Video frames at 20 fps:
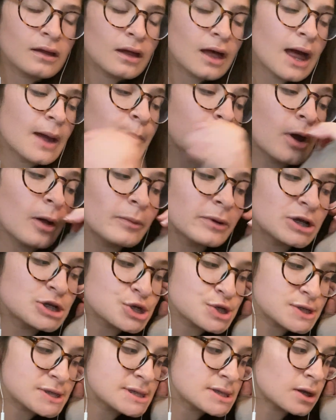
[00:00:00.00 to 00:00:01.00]
I probably
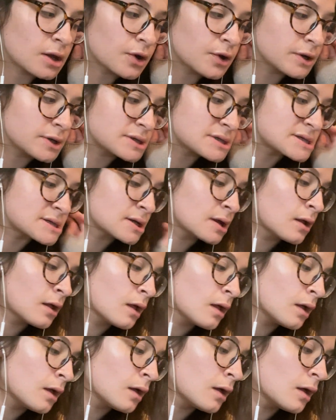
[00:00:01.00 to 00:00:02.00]
should start.
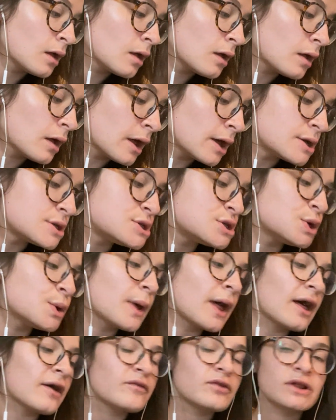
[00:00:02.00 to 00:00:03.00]
I do
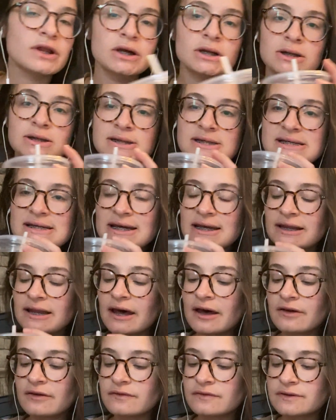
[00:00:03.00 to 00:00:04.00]
have a little tea
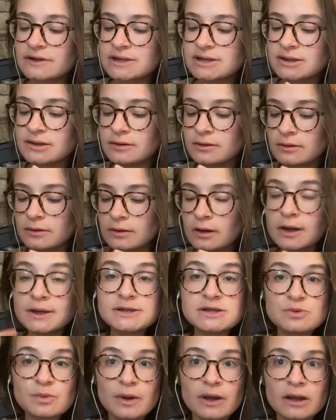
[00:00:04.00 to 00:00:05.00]
left,
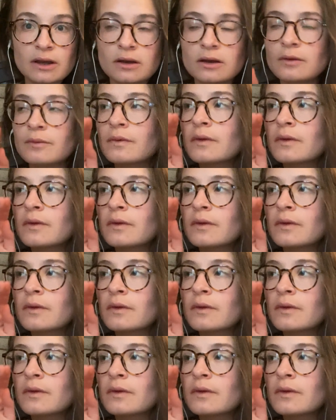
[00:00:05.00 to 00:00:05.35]
unsweetened.